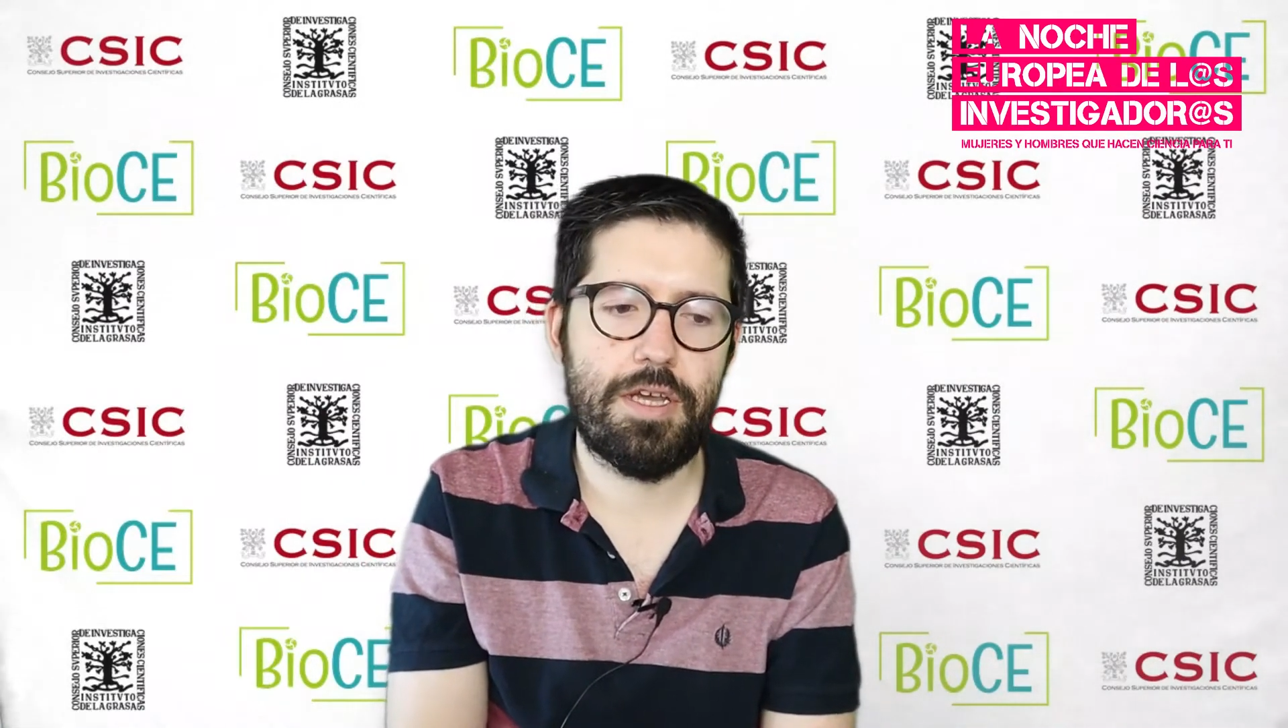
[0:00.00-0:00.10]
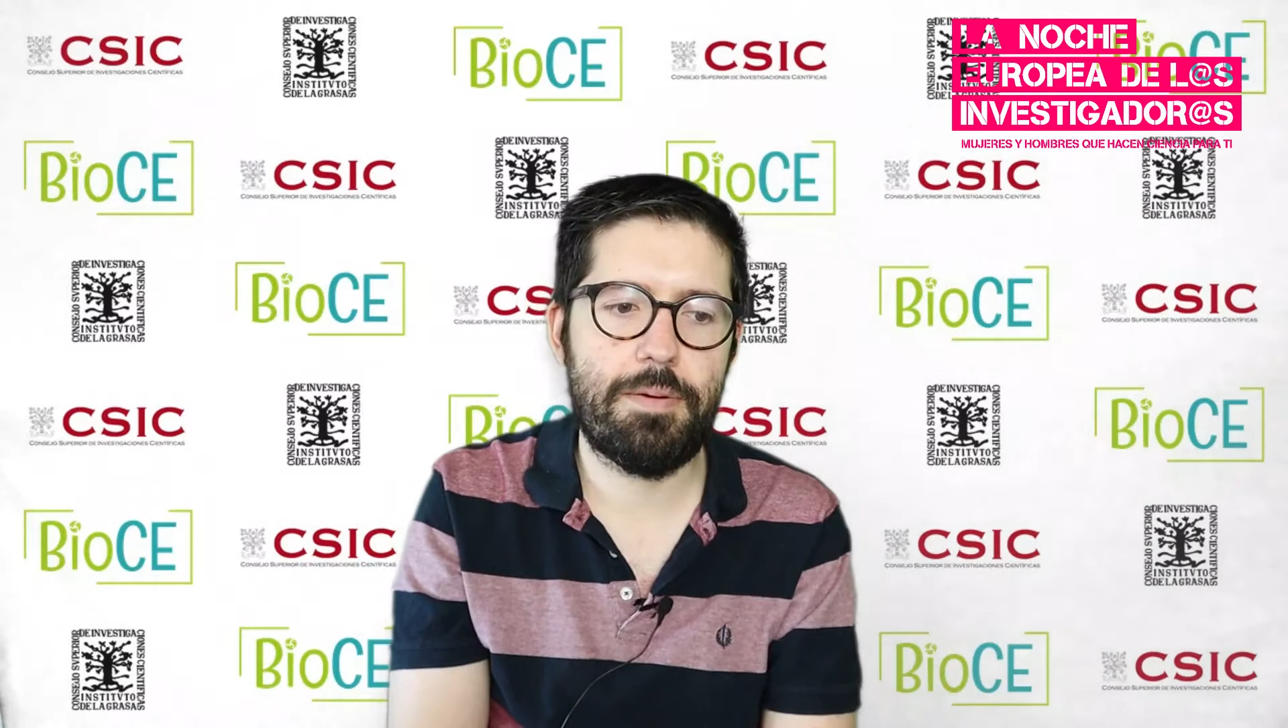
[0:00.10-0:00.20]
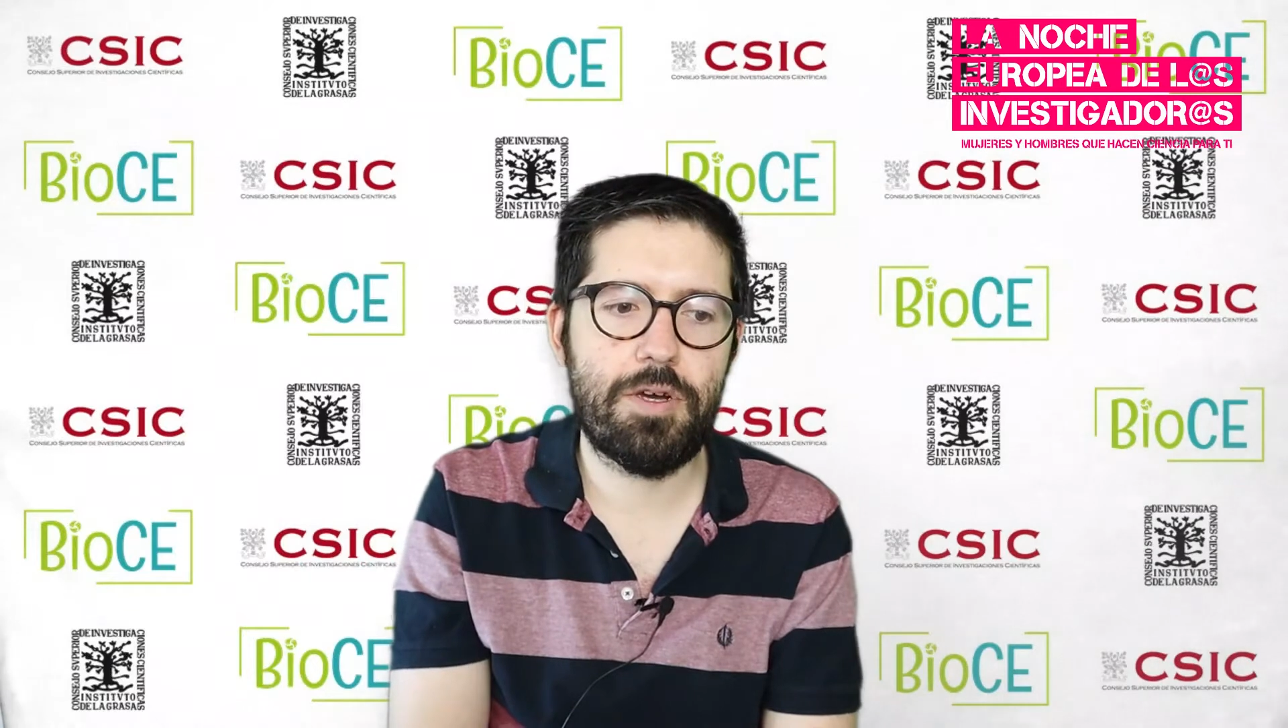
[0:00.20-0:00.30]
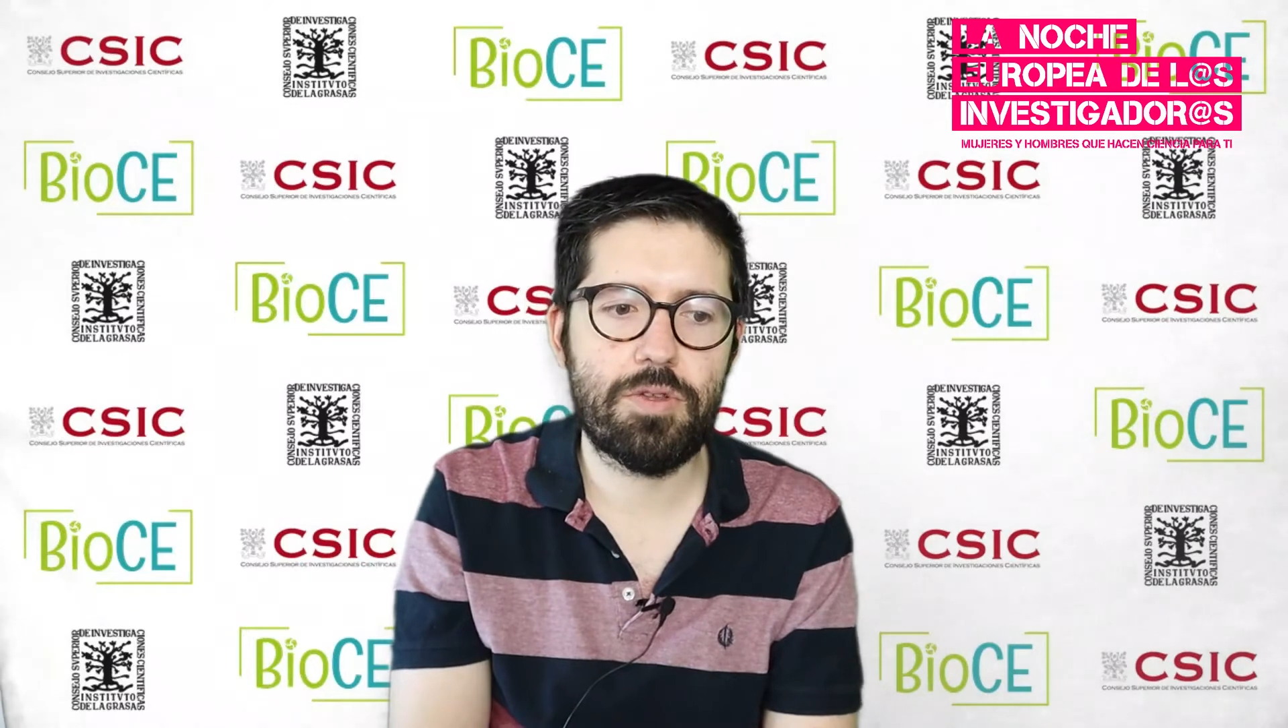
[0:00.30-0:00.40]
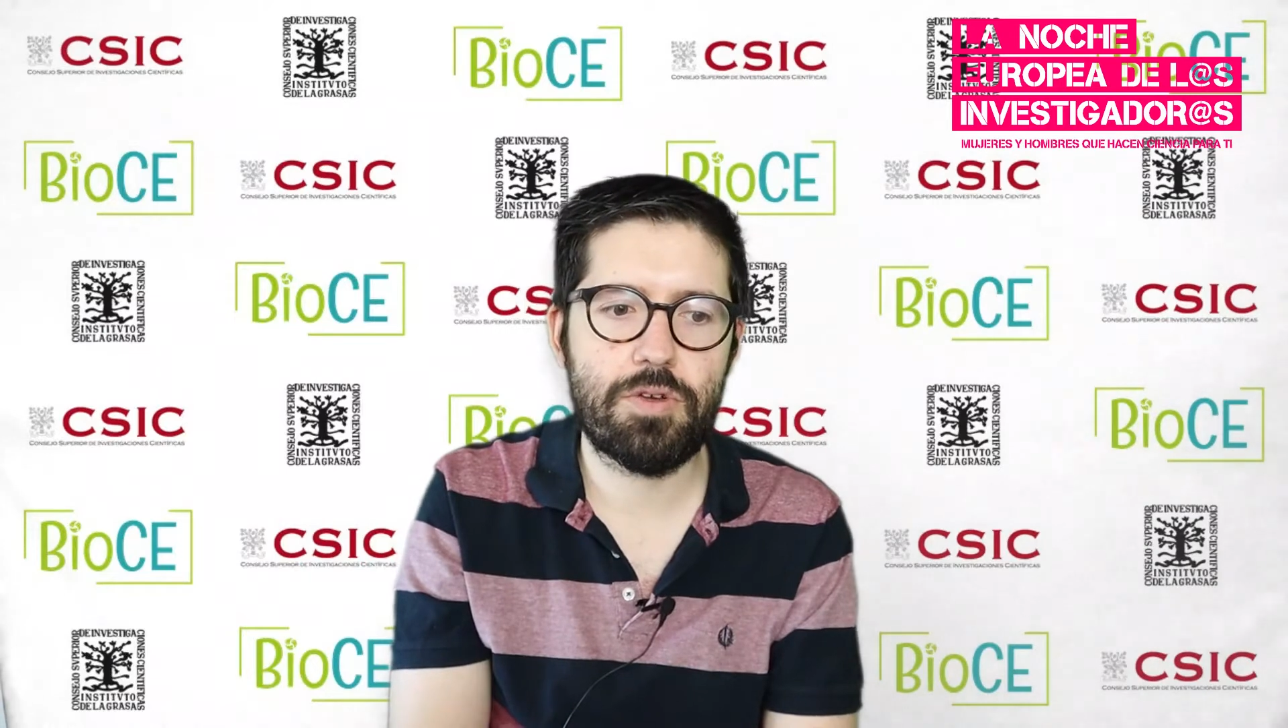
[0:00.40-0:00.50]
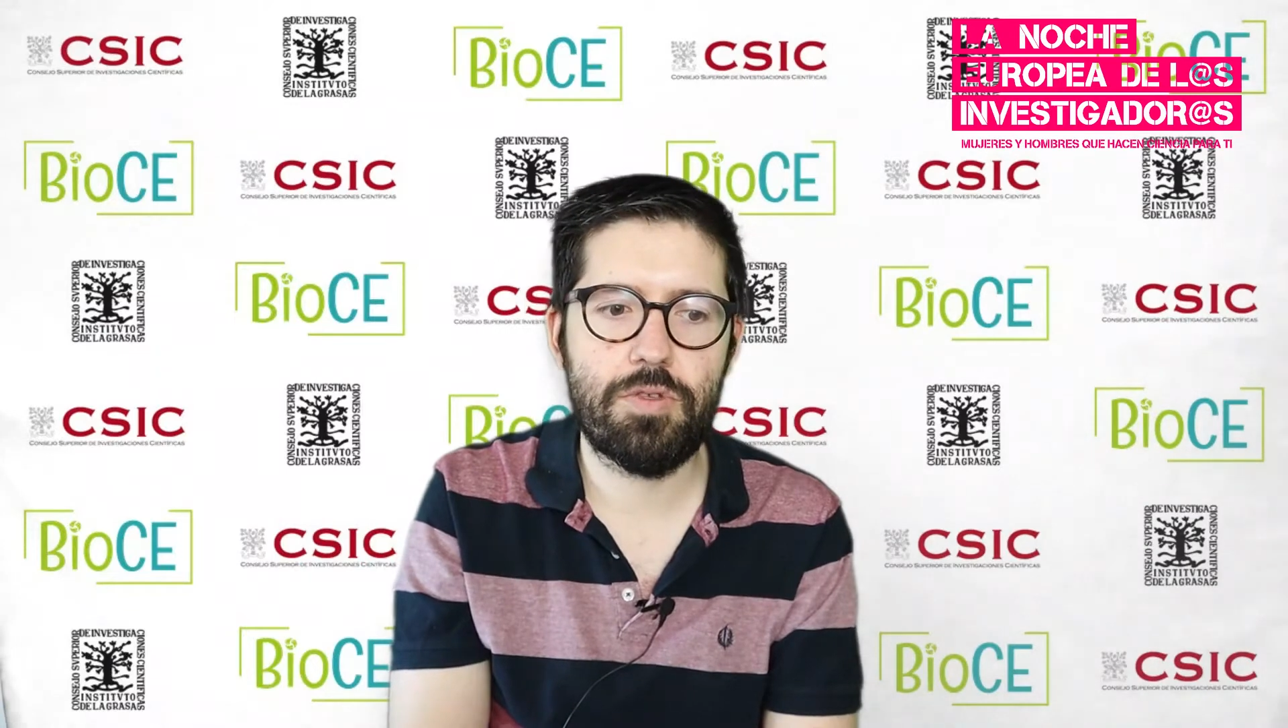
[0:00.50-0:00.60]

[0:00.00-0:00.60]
about